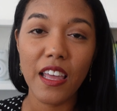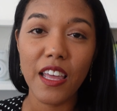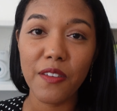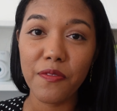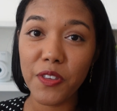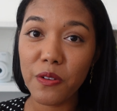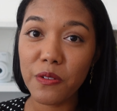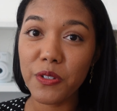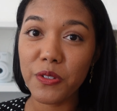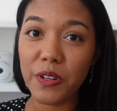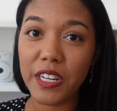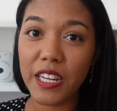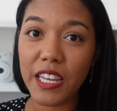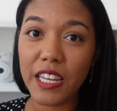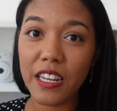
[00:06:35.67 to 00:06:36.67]
If you
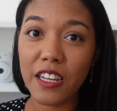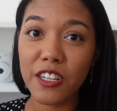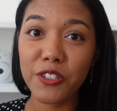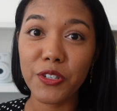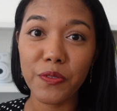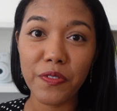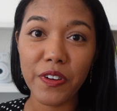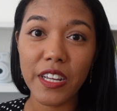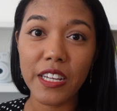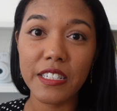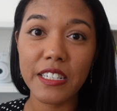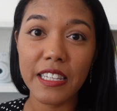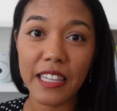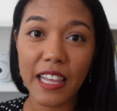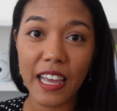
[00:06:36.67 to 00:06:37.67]
enjoyed it, don't forget
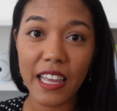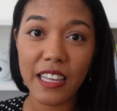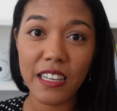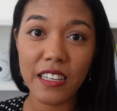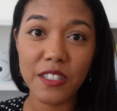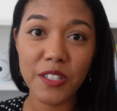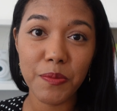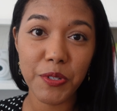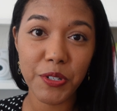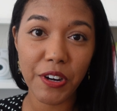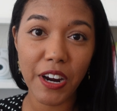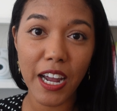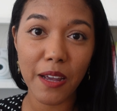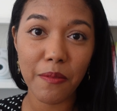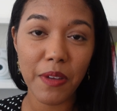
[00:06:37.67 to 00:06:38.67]
to like,
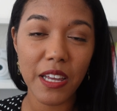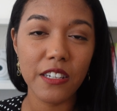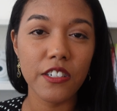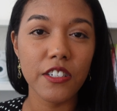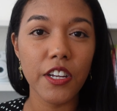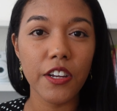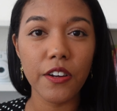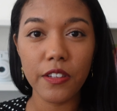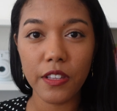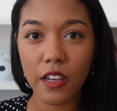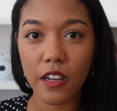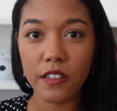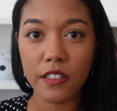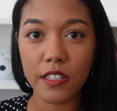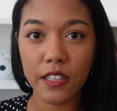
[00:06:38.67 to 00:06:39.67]
subscribe, and share your
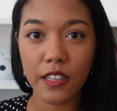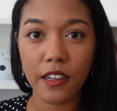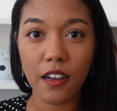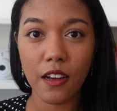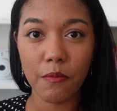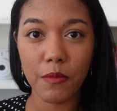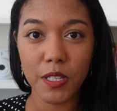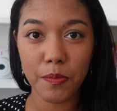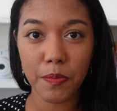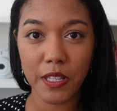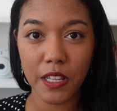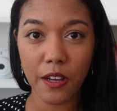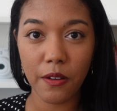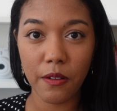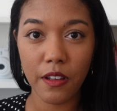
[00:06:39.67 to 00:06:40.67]
thoughts in the comments
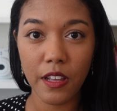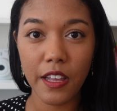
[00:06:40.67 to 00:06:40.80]
below.